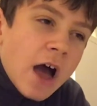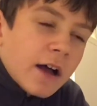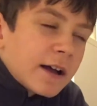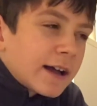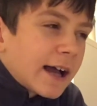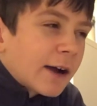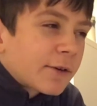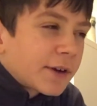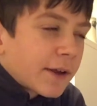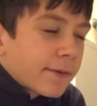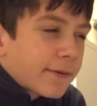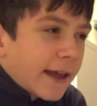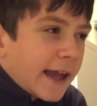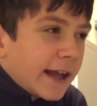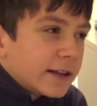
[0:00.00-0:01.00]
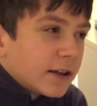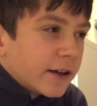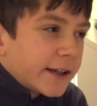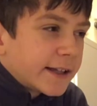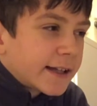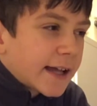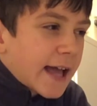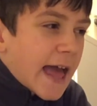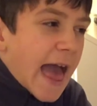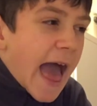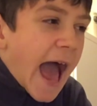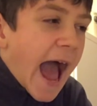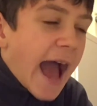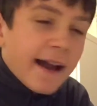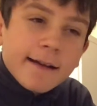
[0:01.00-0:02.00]
how can I say it,
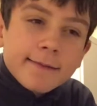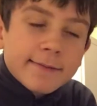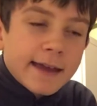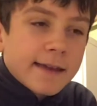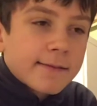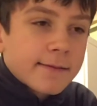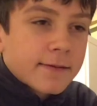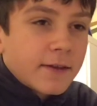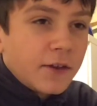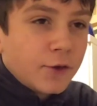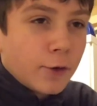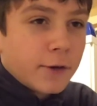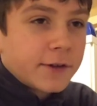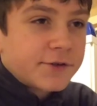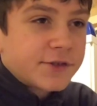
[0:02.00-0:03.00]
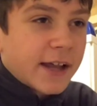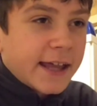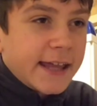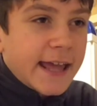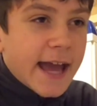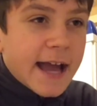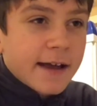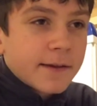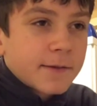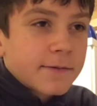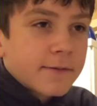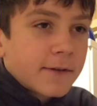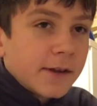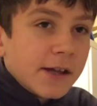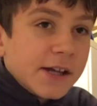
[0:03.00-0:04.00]
access the knowledge that he
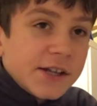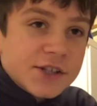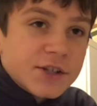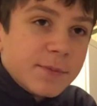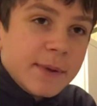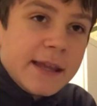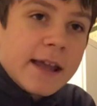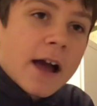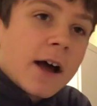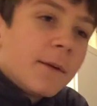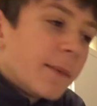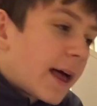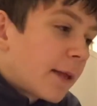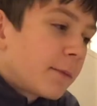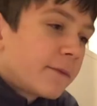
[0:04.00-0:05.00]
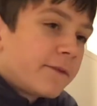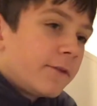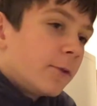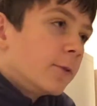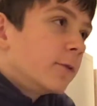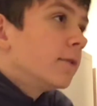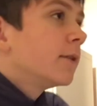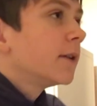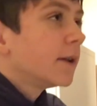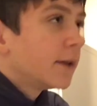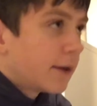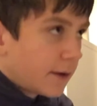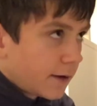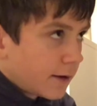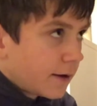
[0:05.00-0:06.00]
has to be helpful.
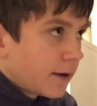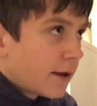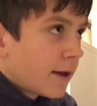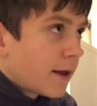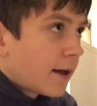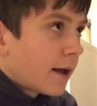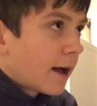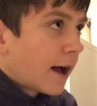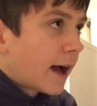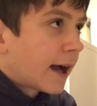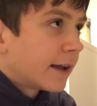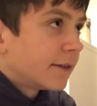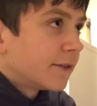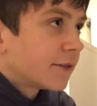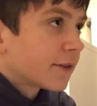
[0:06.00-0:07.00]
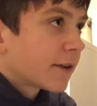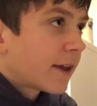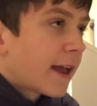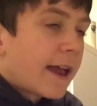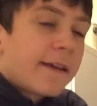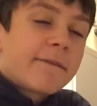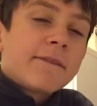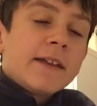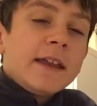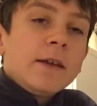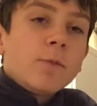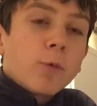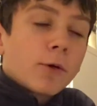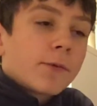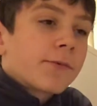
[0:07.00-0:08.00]
And if he
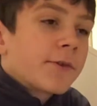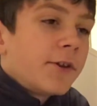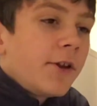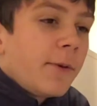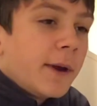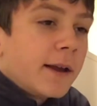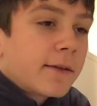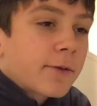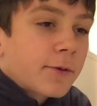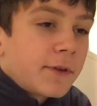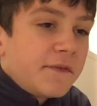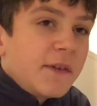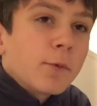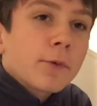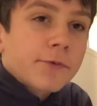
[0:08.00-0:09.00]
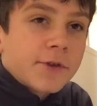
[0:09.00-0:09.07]
wants to do it, because if he wants to